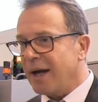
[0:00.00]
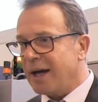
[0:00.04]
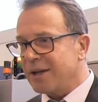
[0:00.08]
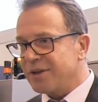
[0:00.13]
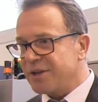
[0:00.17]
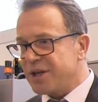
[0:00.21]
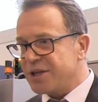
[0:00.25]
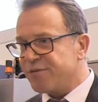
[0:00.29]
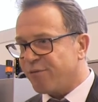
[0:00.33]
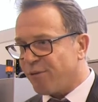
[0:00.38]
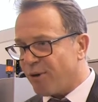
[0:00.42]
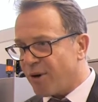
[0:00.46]

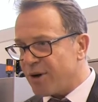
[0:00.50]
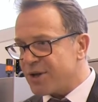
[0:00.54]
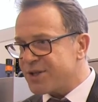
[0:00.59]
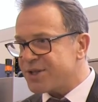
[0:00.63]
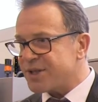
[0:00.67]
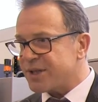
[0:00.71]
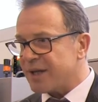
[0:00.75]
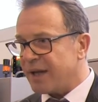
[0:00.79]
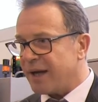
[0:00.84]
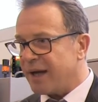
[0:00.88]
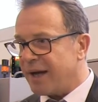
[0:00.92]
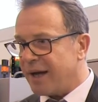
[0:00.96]
These
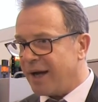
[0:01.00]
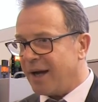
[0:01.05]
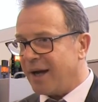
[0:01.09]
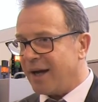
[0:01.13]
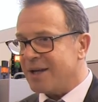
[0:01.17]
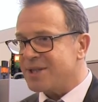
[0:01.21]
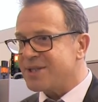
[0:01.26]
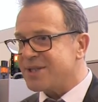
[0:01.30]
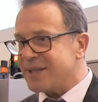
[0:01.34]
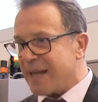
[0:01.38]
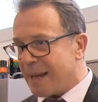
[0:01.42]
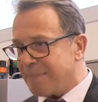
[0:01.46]
first
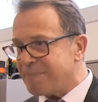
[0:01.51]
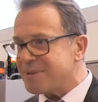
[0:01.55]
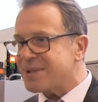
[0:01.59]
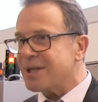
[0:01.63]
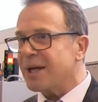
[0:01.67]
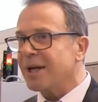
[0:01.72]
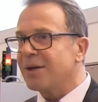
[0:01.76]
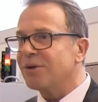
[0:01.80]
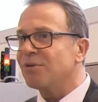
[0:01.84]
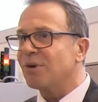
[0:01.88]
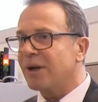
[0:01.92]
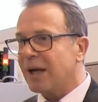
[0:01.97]
steps
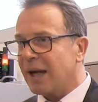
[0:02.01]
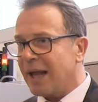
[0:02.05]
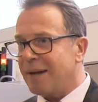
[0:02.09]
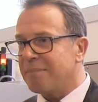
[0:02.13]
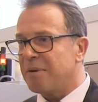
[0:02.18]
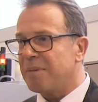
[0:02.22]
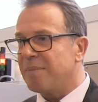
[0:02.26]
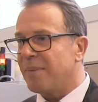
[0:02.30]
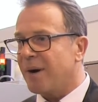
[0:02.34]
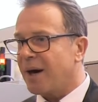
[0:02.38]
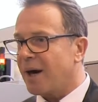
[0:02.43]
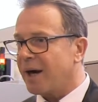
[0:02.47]
into the
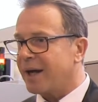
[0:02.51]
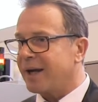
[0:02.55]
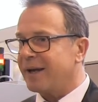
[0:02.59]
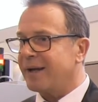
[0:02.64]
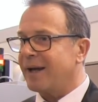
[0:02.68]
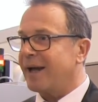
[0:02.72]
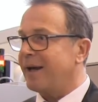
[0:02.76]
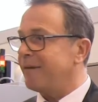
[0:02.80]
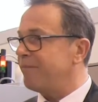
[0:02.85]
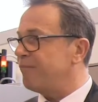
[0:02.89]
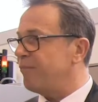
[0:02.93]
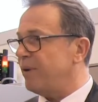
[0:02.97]
label
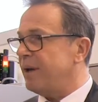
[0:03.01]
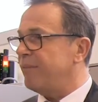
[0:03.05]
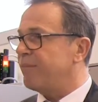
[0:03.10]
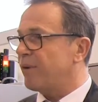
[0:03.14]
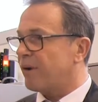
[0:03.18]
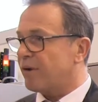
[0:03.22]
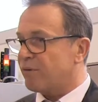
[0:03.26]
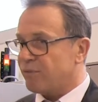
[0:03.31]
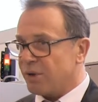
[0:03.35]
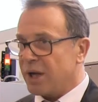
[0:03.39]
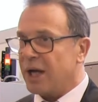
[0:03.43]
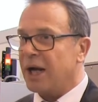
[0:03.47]
market, and we
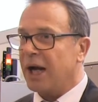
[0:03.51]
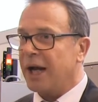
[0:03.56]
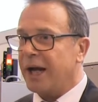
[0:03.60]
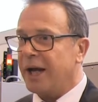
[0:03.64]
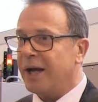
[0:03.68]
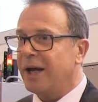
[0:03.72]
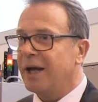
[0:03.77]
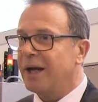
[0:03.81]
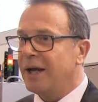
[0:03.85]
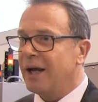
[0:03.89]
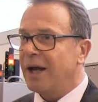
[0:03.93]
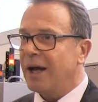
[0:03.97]
were
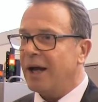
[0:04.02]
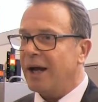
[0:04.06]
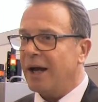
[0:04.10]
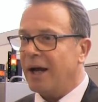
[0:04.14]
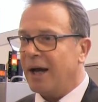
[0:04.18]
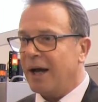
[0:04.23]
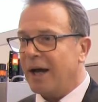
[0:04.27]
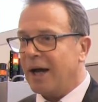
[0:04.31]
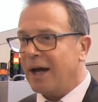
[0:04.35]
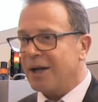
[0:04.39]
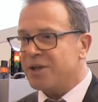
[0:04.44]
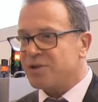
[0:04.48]
really
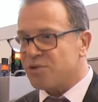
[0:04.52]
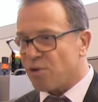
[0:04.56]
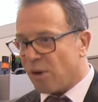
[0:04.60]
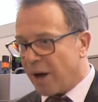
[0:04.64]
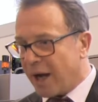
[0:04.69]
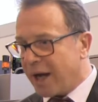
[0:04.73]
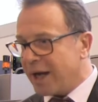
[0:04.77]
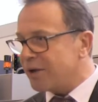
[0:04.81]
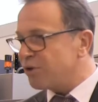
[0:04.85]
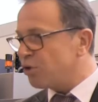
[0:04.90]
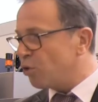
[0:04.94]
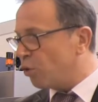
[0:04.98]

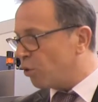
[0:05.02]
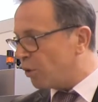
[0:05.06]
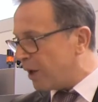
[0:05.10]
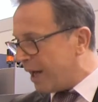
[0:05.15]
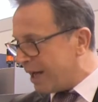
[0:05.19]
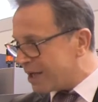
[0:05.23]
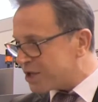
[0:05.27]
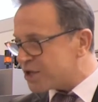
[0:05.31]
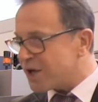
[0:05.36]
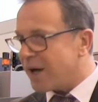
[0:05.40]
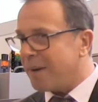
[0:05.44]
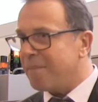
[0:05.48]
trying to
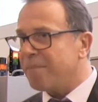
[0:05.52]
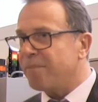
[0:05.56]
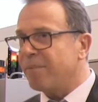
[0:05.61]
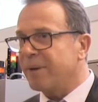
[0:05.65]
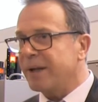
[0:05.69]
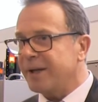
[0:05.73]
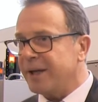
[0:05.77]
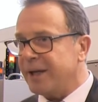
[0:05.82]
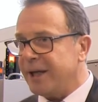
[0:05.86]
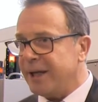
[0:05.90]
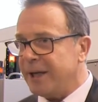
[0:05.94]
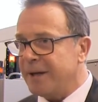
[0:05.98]
catch up
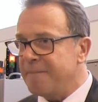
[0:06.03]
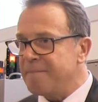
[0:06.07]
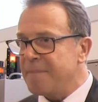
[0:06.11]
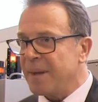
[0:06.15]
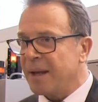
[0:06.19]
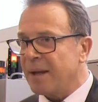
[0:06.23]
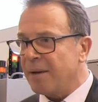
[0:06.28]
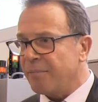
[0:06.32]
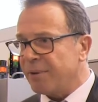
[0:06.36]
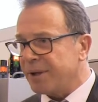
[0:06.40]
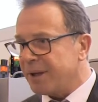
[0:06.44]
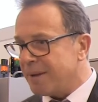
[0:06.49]
with the
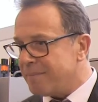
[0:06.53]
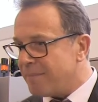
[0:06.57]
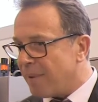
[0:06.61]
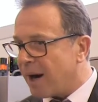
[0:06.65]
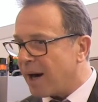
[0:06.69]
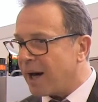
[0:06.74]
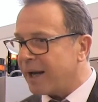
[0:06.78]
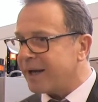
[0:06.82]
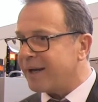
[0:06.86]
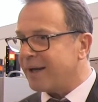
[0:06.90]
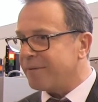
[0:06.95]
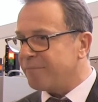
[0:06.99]

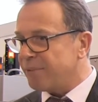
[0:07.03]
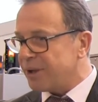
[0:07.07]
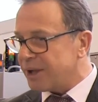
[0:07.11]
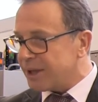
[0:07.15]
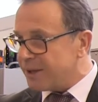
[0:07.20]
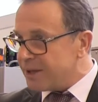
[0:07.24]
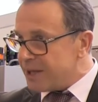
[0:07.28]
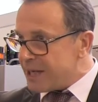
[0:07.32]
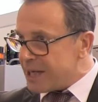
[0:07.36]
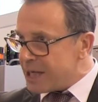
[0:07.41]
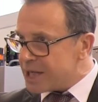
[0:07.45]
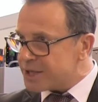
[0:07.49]
market, with
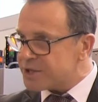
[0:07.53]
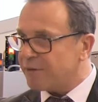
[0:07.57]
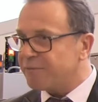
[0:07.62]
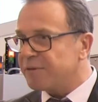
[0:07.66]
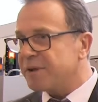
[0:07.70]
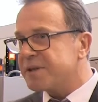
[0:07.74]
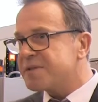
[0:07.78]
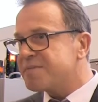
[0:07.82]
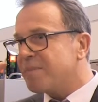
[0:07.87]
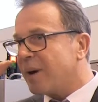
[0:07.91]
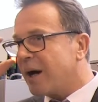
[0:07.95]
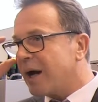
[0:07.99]
the needs
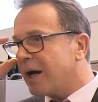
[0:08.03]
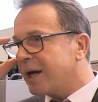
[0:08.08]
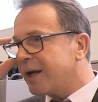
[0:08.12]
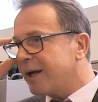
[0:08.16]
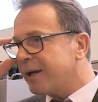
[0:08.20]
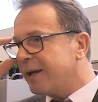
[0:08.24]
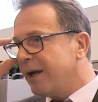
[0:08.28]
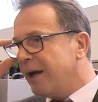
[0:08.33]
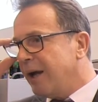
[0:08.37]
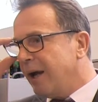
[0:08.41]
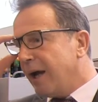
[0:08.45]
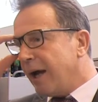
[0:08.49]
of this market.